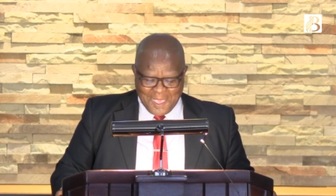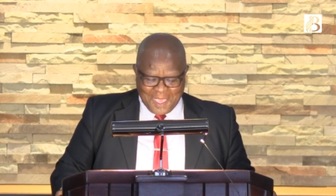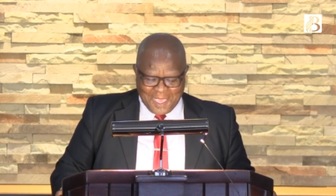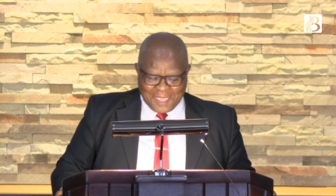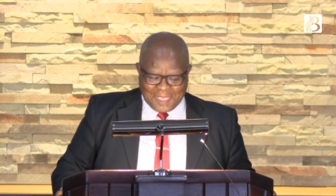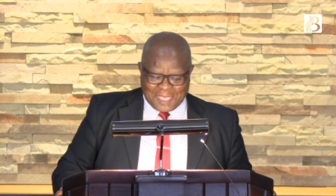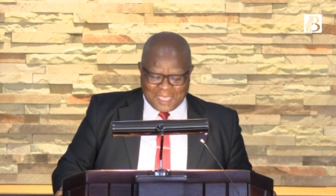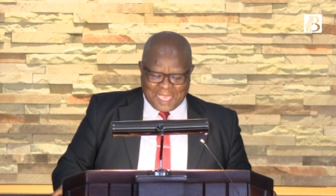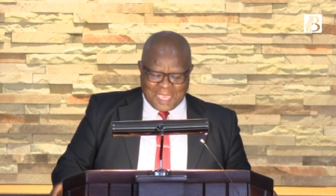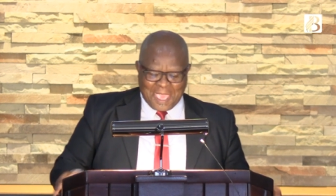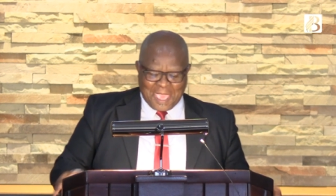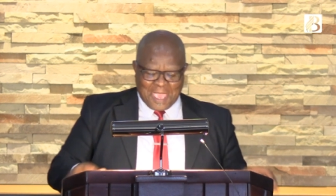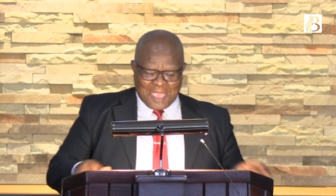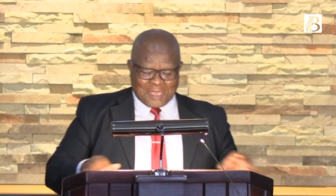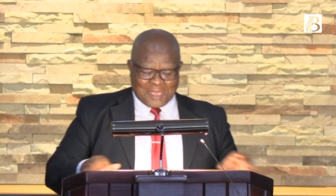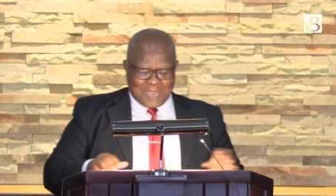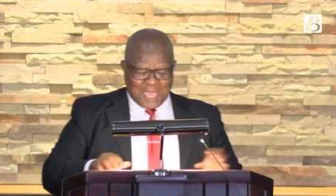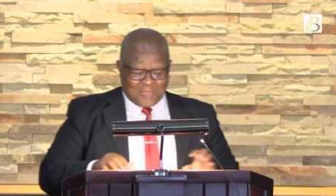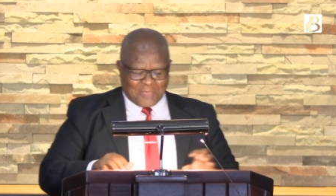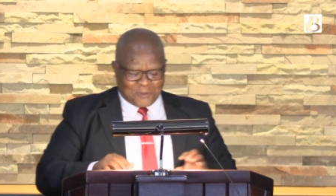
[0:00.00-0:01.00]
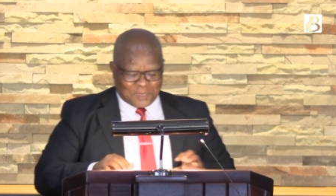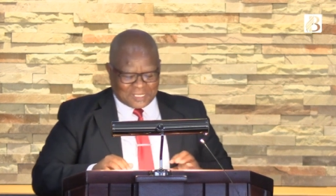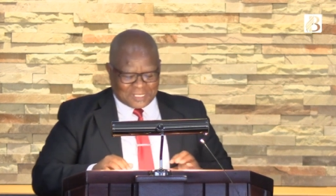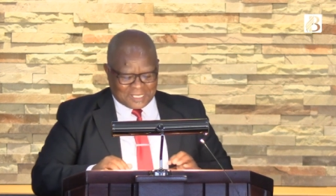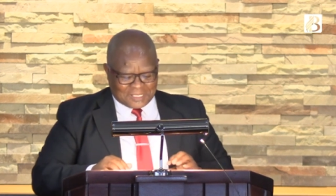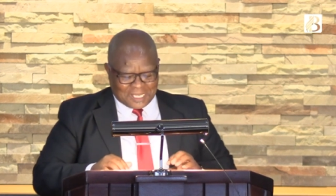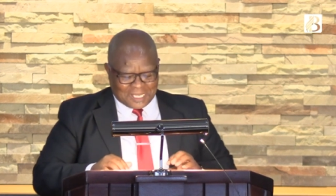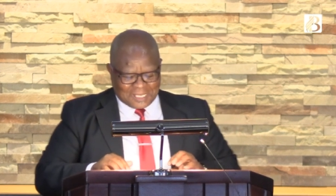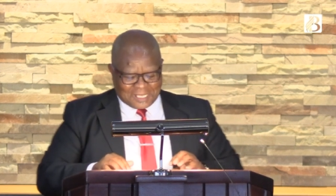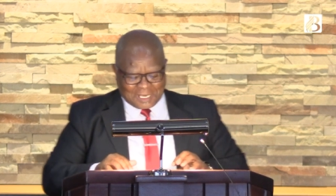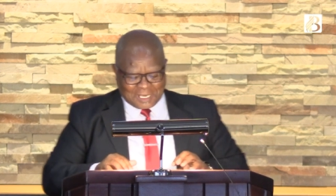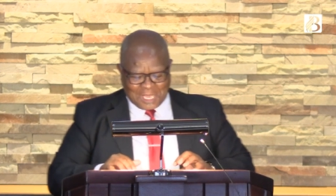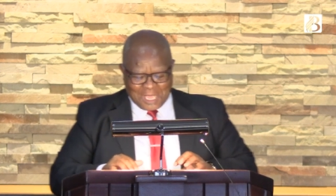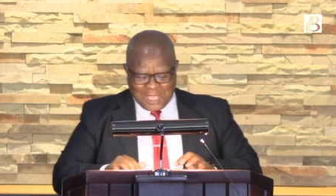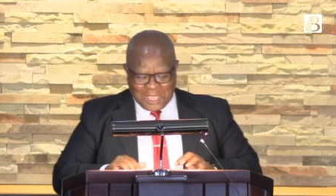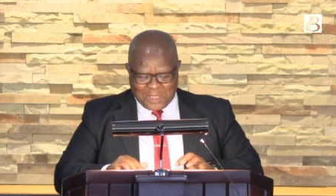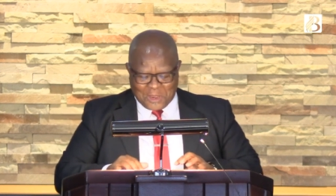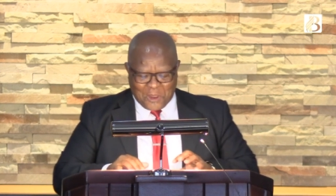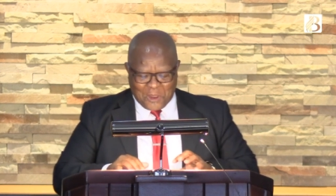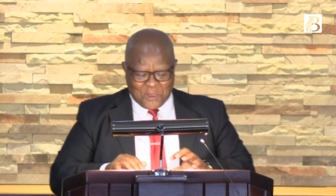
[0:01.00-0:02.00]
In other words, he said that,
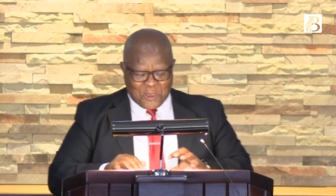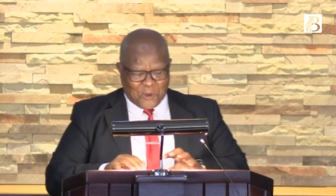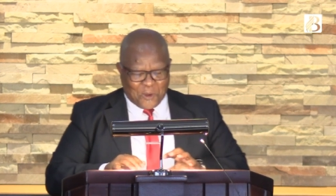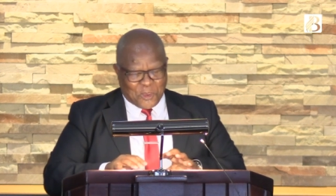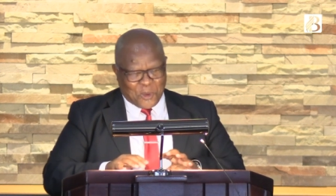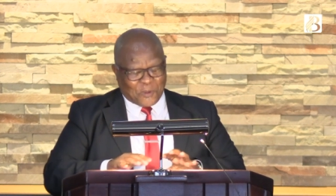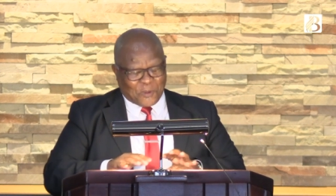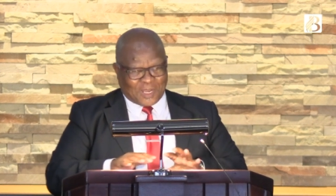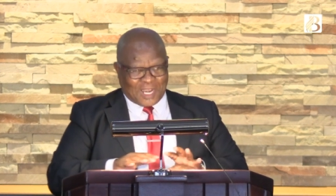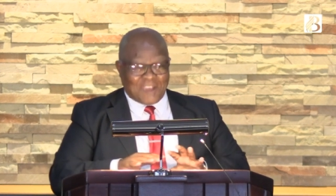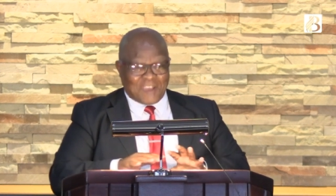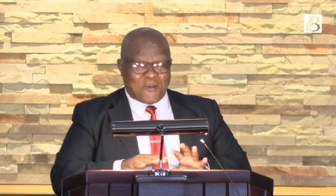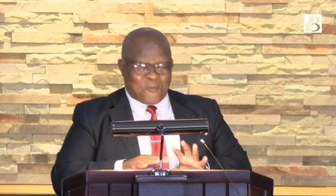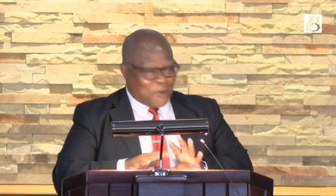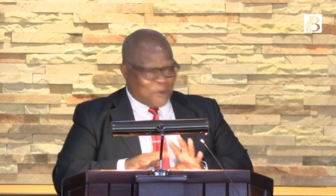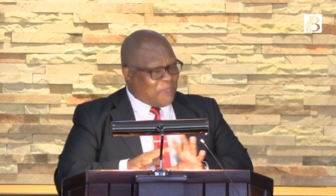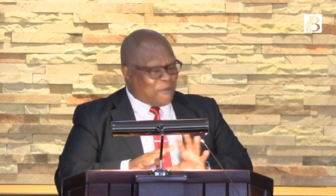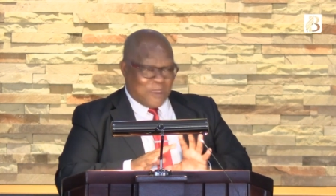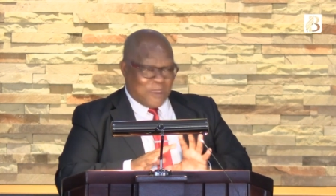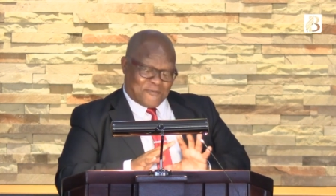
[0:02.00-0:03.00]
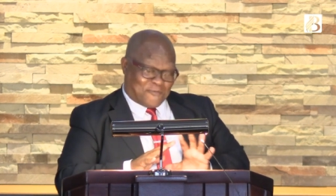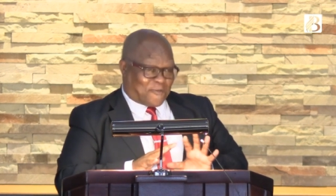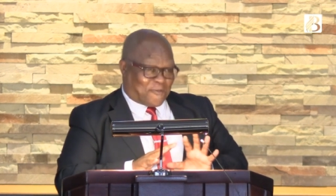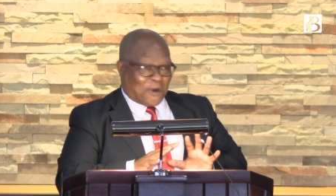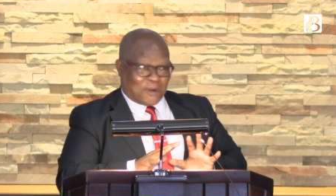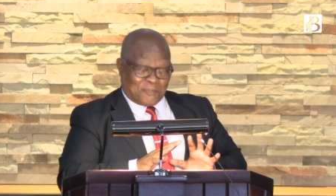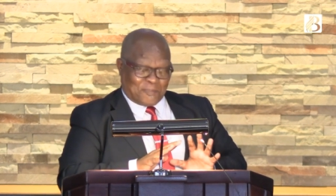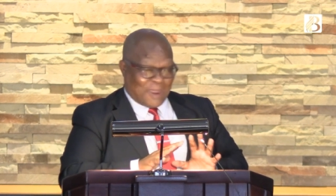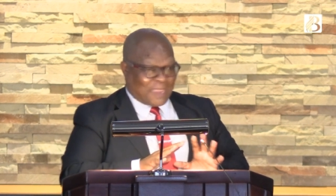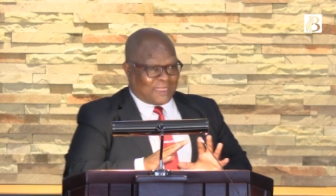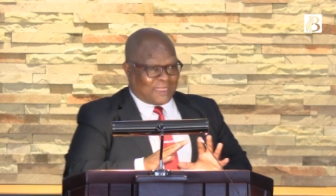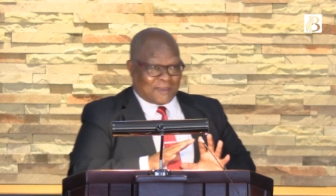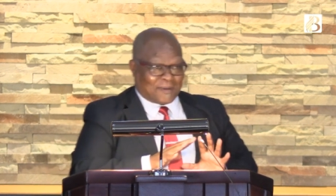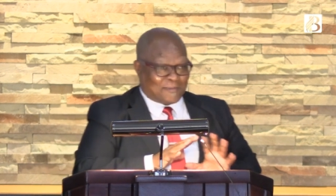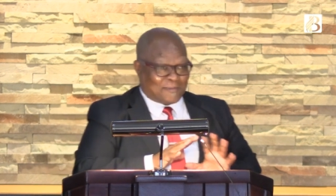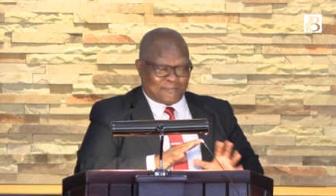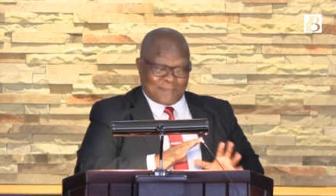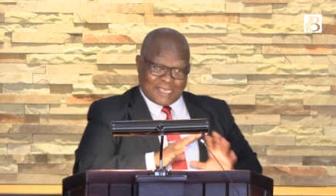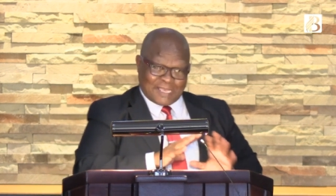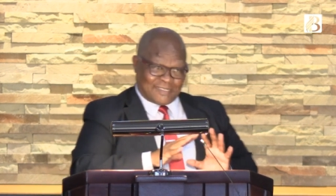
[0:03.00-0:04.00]
you know, your, your grand, we, we fought,
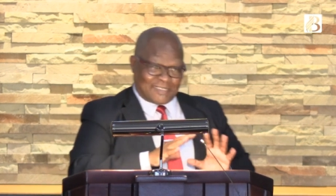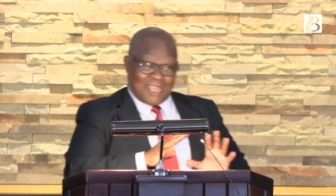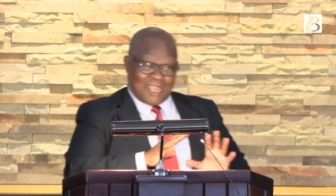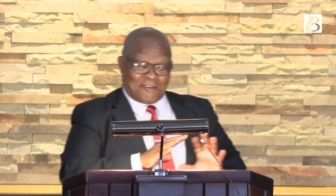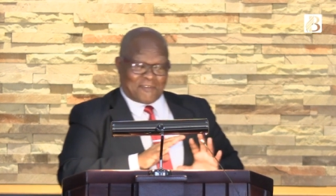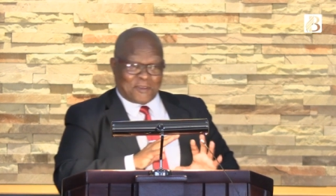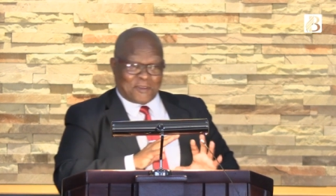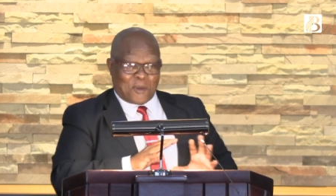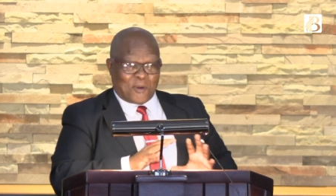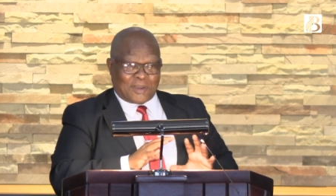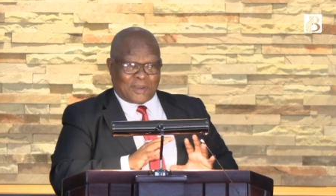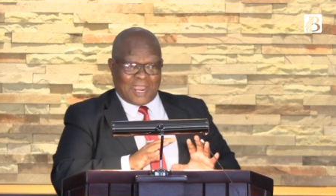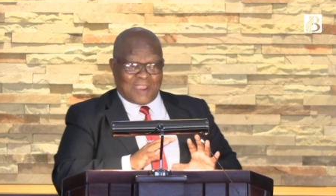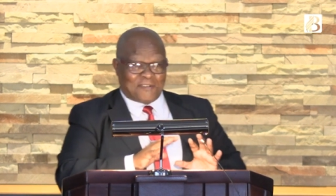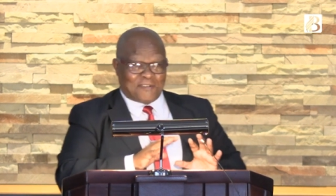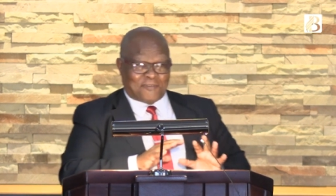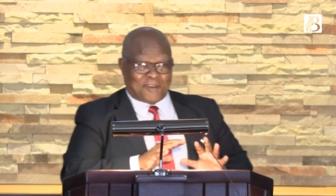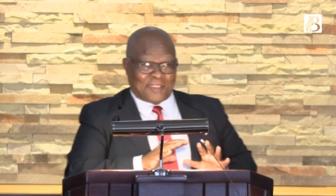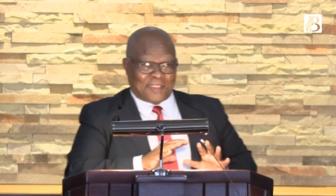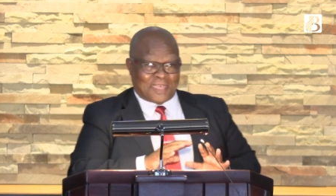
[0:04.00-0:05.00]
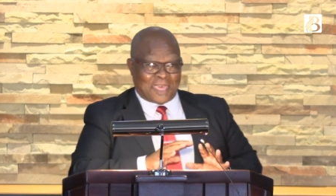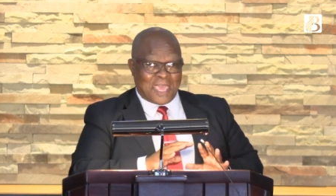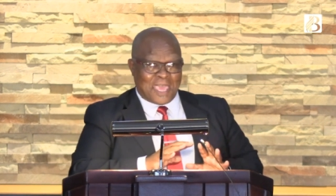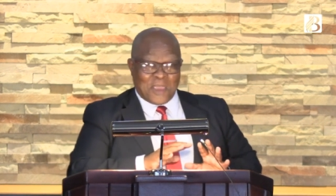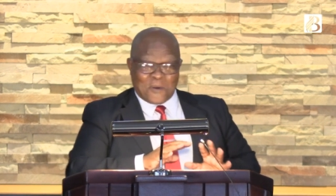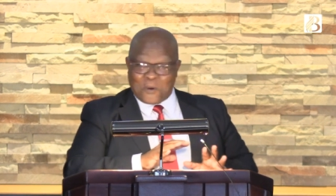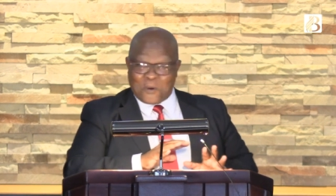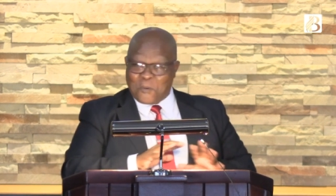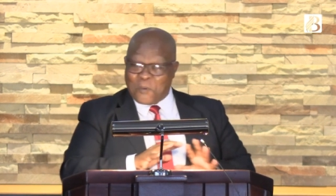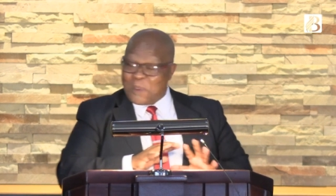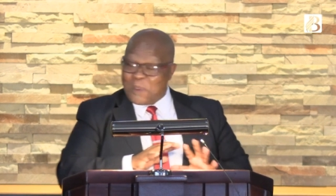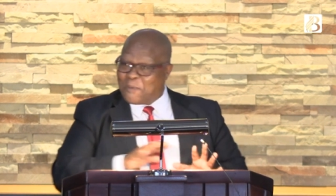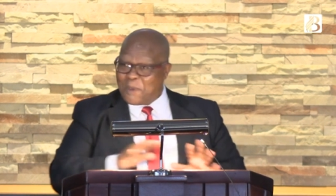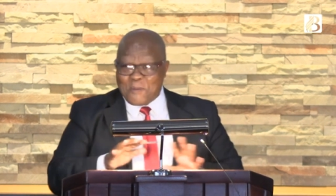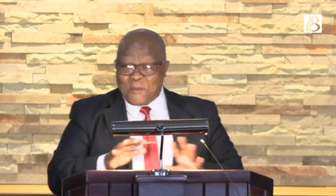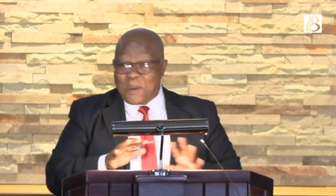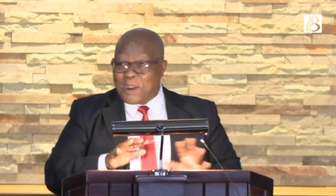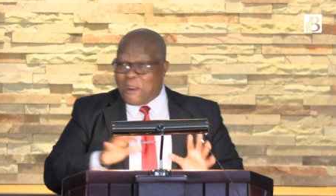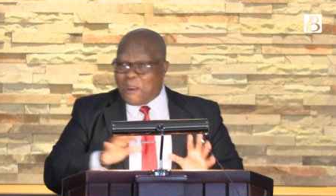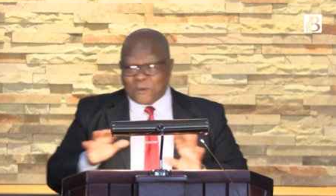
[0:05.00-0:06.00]
myself and your grandfather, we, we, we
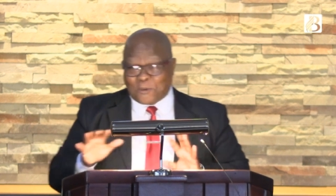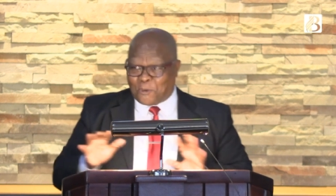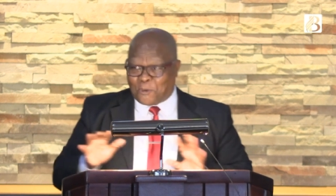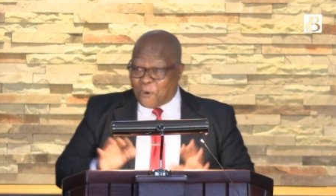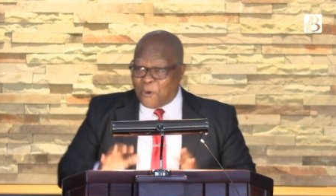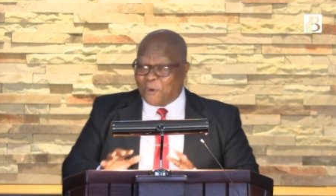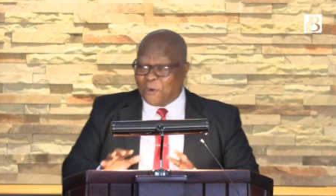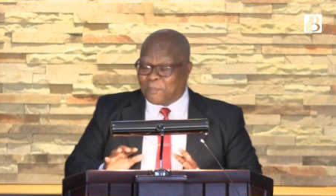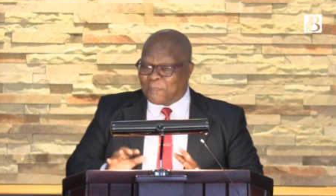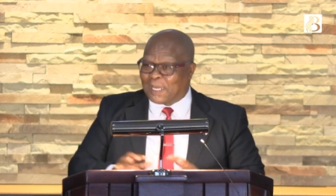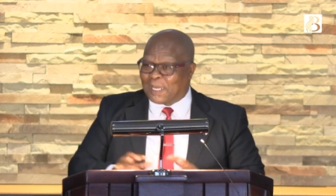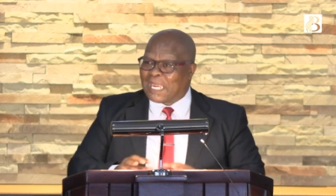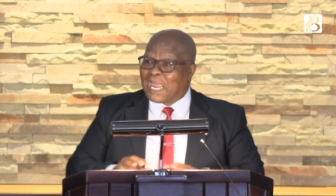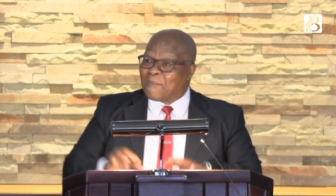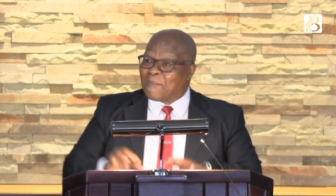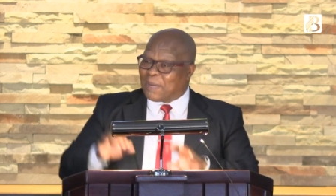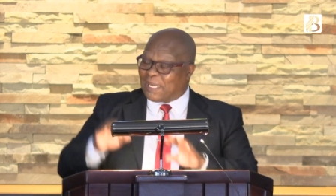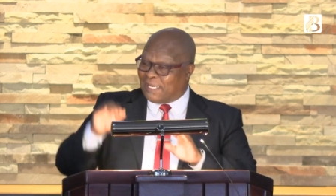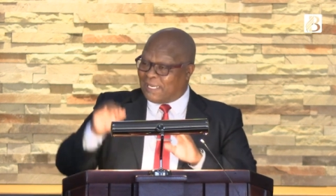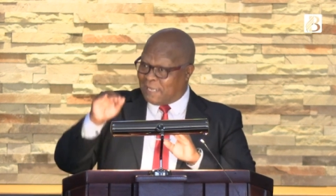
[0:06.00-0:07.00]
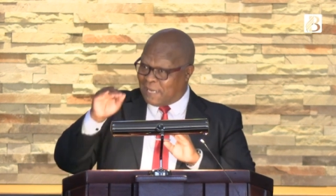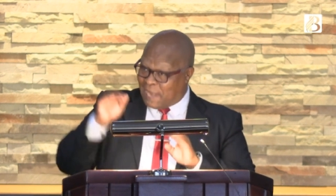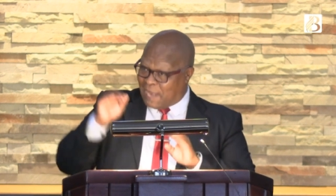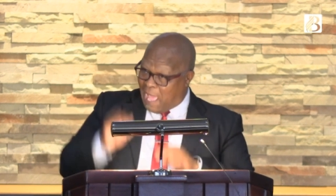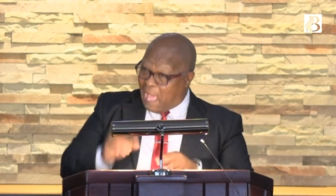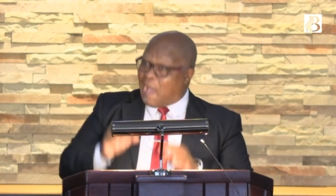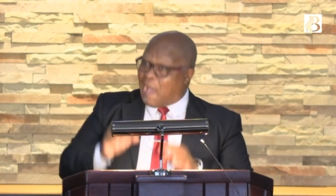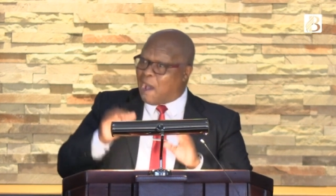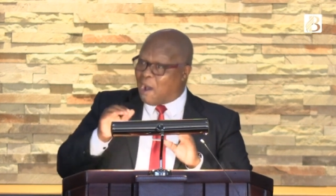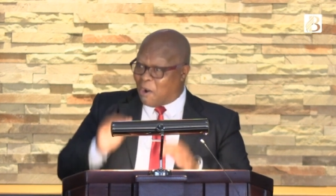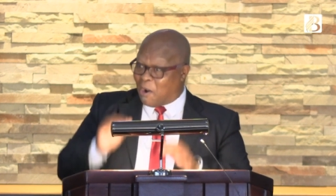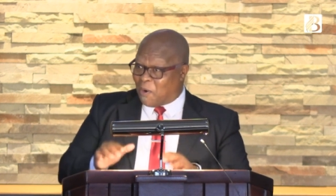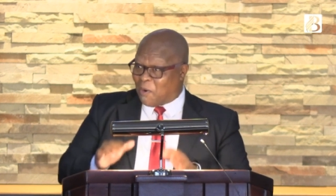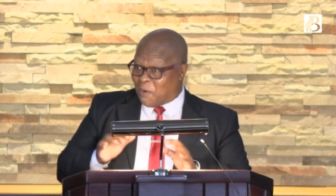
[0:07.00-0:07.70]
were not good, but, but now